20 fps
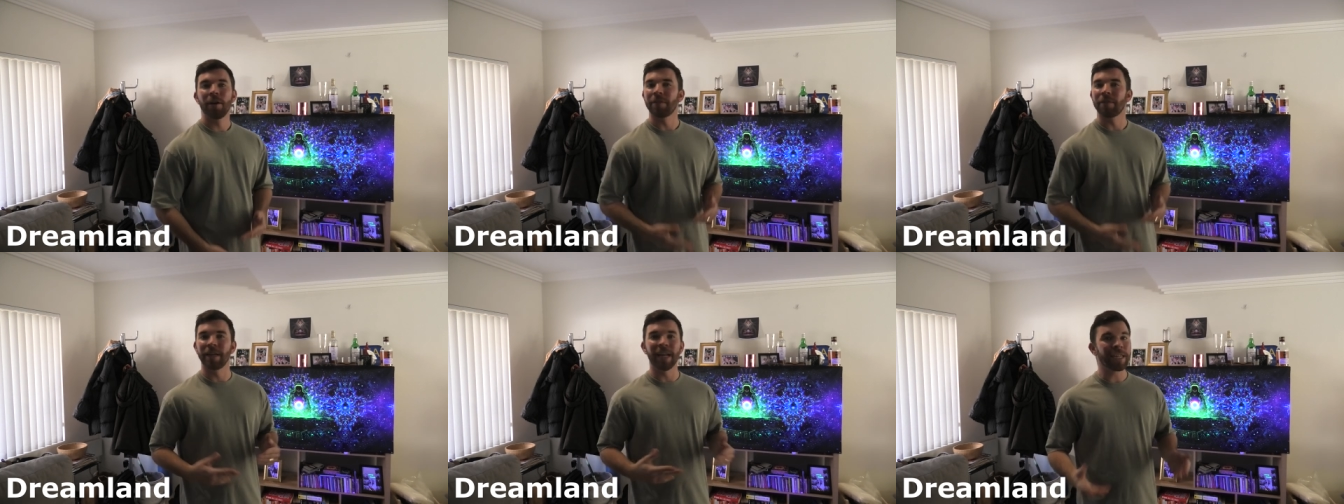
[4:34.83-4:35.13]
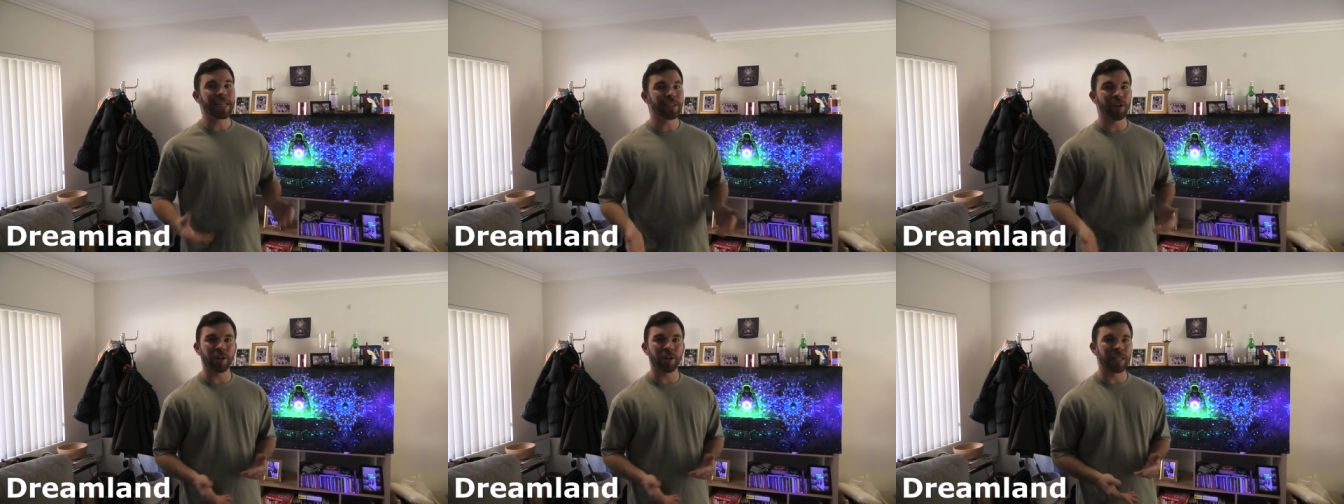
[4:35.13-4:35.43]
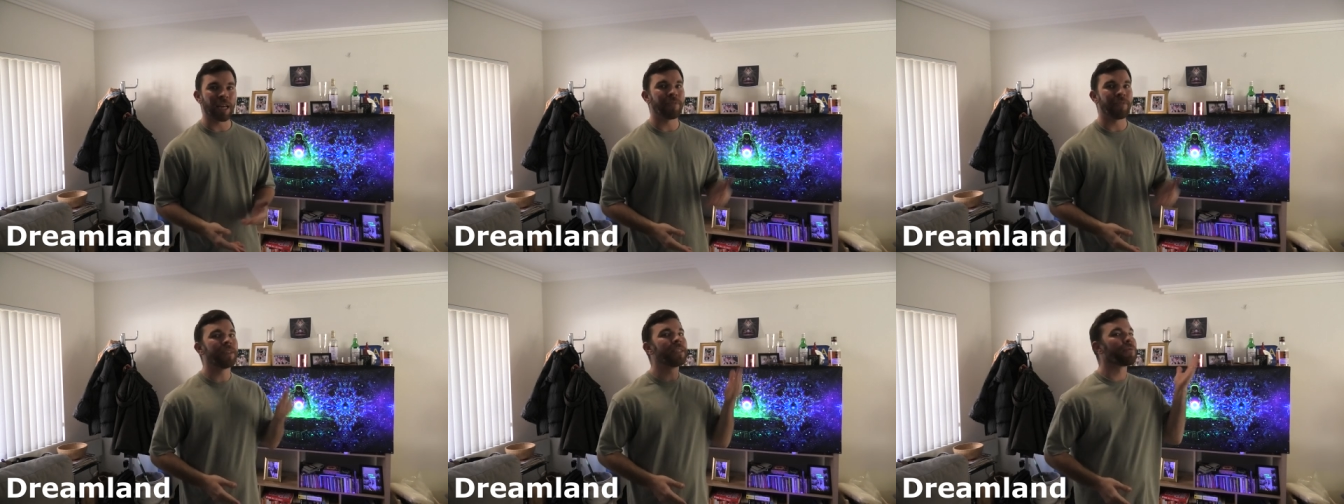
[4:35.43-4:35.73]
The next
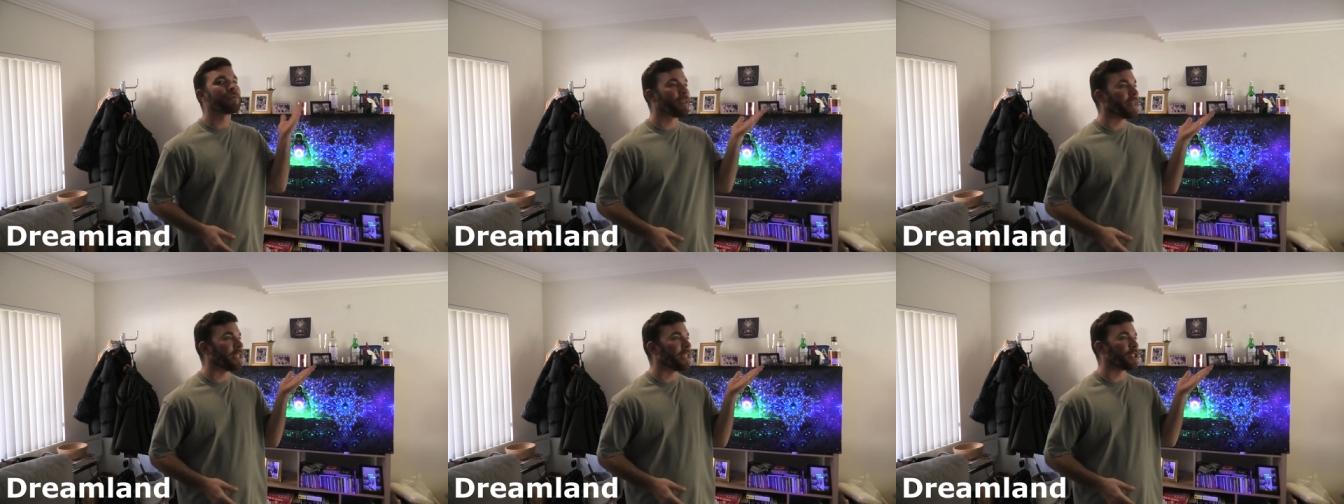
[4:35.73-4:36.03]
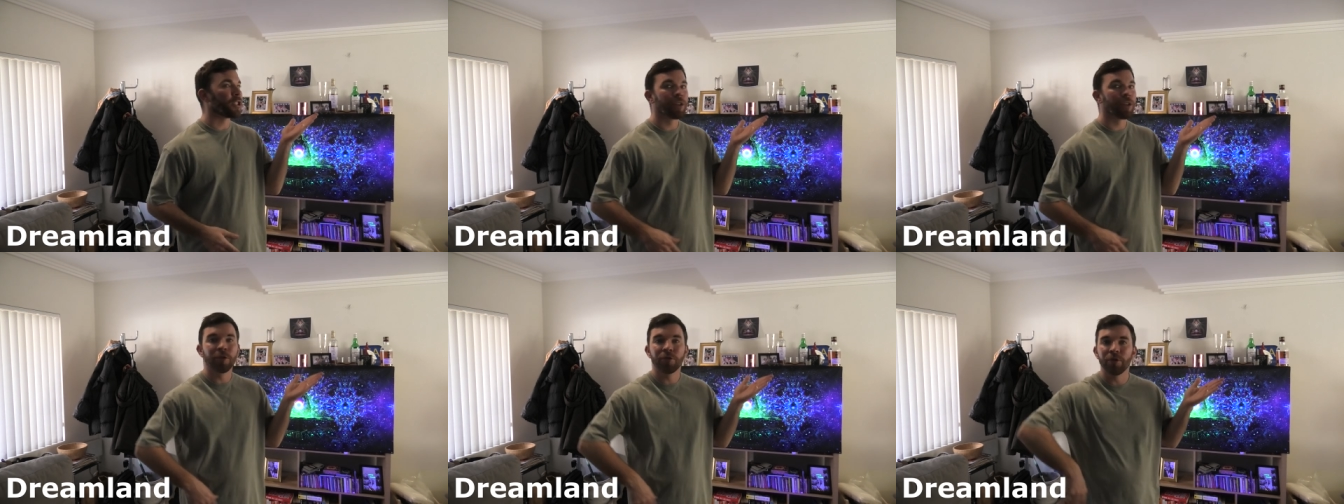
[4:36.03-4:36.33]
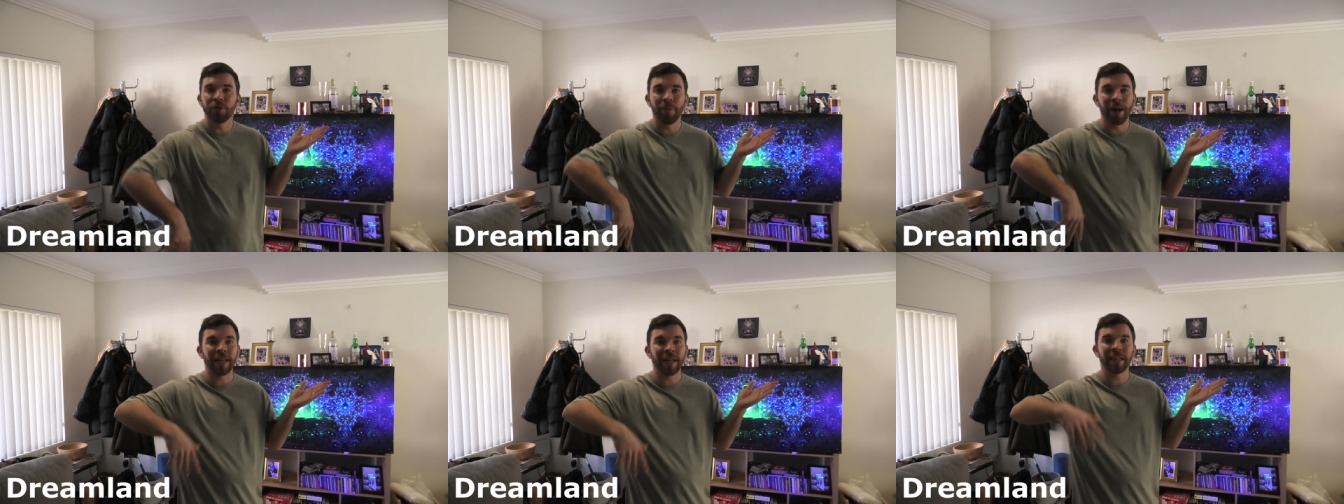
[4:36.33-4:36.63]
octave is reached.
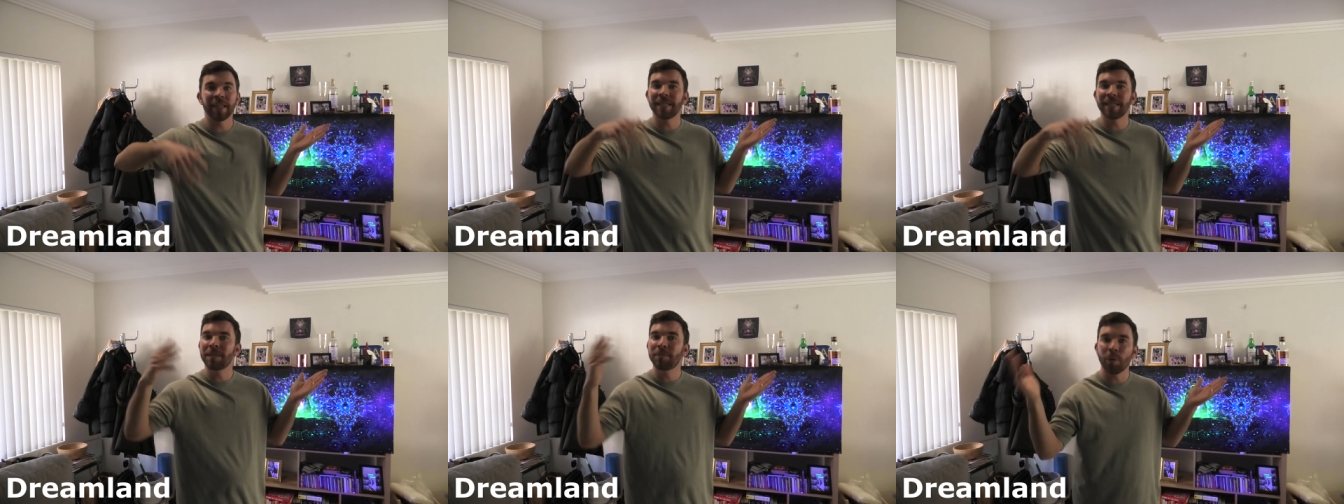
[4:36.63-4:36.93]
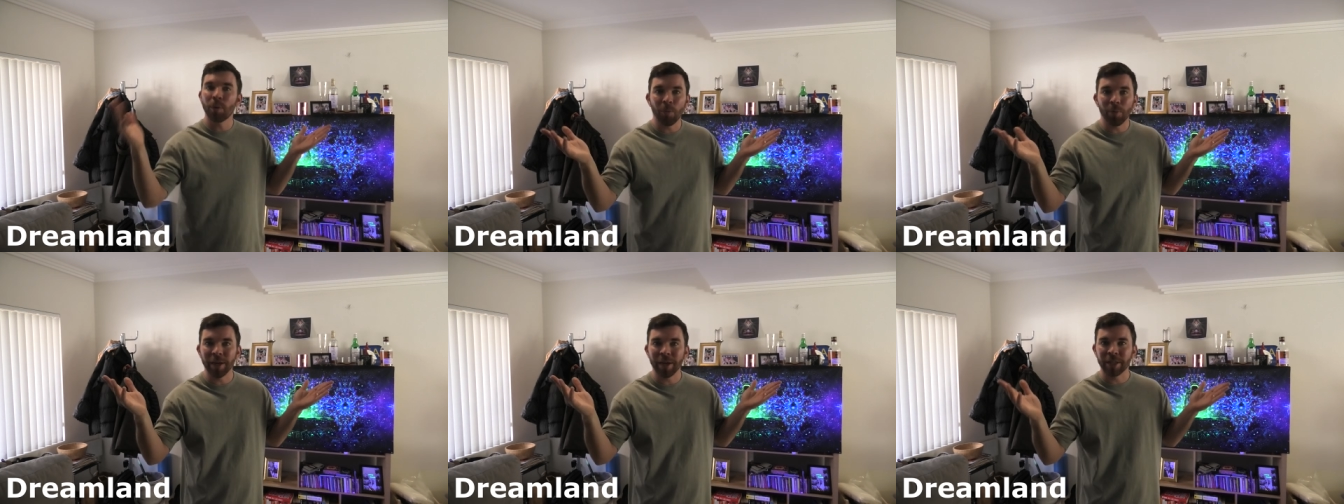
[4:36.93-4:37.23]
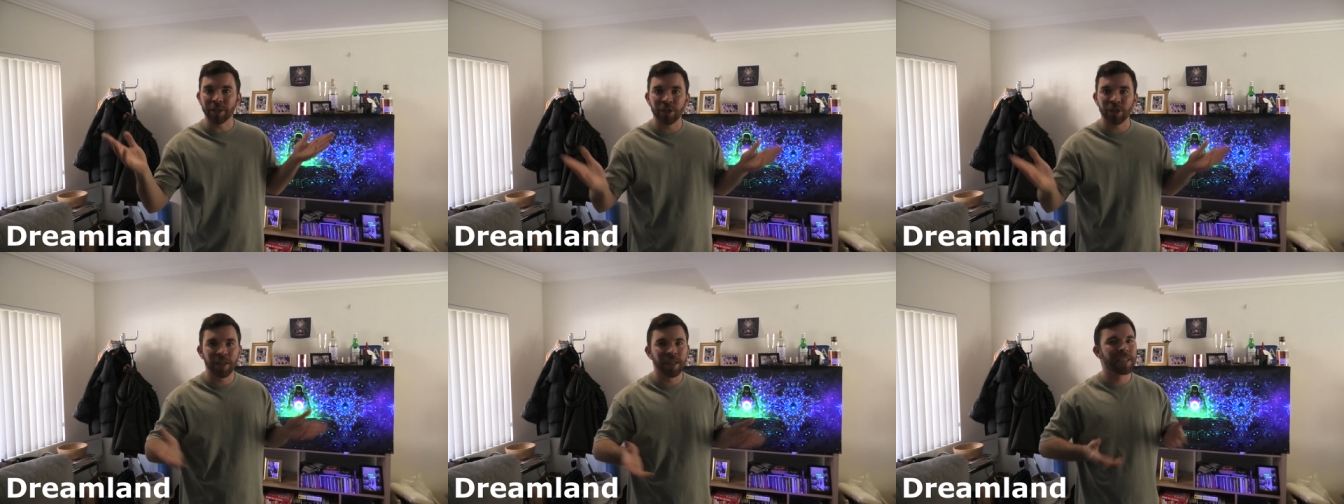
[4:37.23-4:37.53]
Humanity is
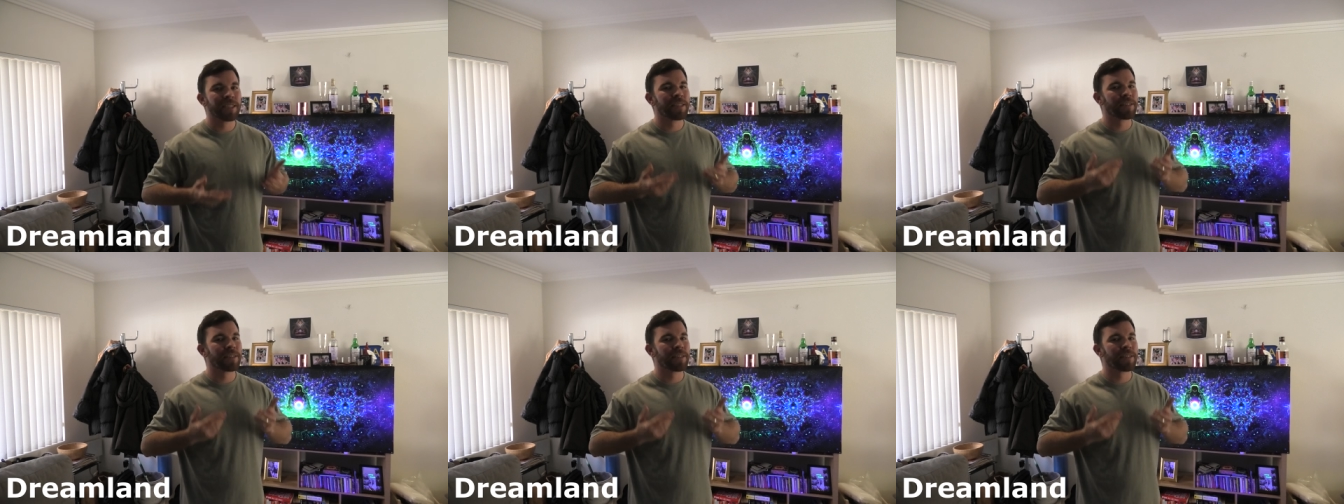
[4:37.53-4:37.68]
bewitched.